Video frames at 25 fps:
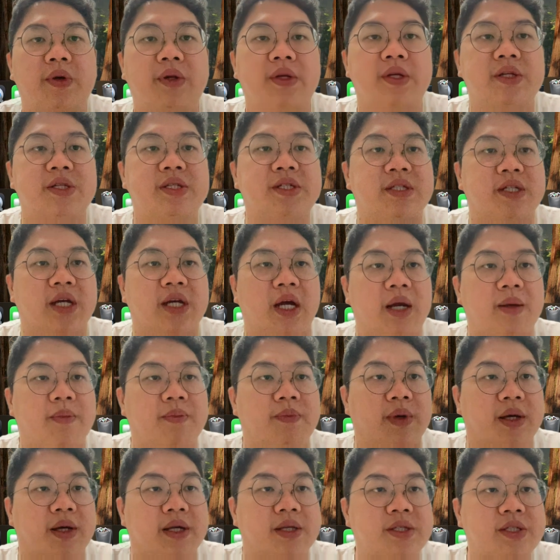put this
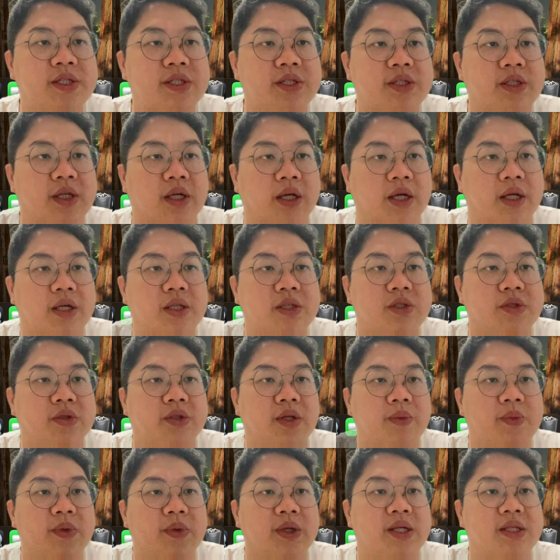side by side so
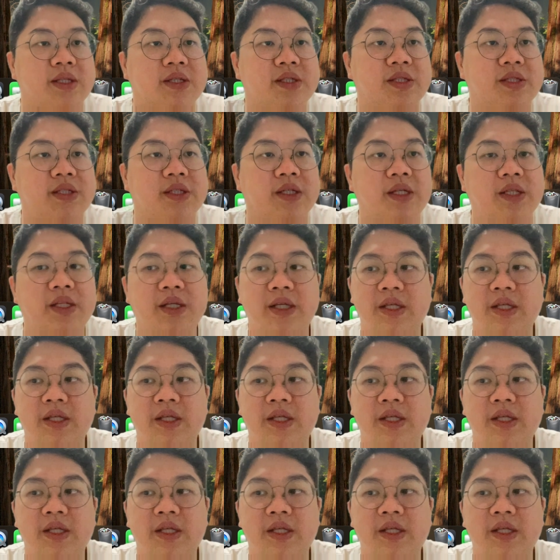that we can see